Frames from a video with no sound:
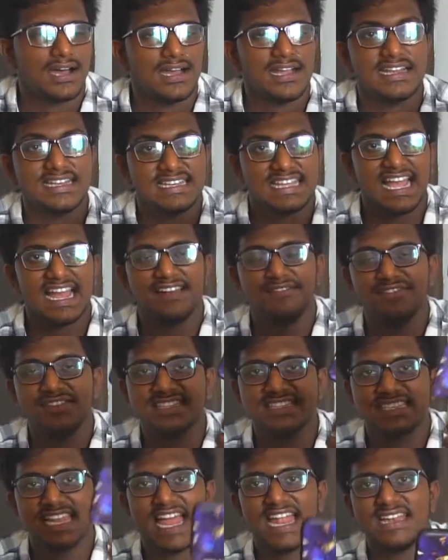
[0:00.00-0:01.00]
it can
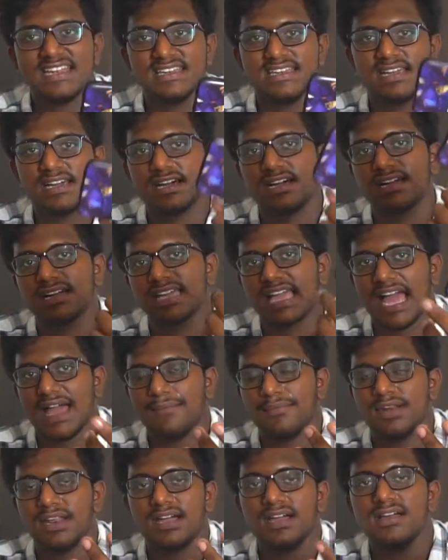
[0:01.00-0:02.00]
withstand
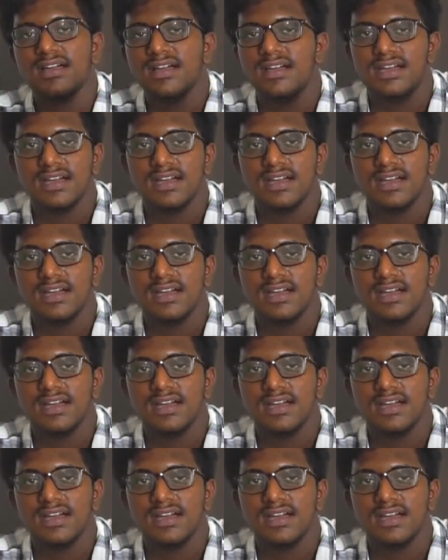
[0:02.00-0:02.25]
camera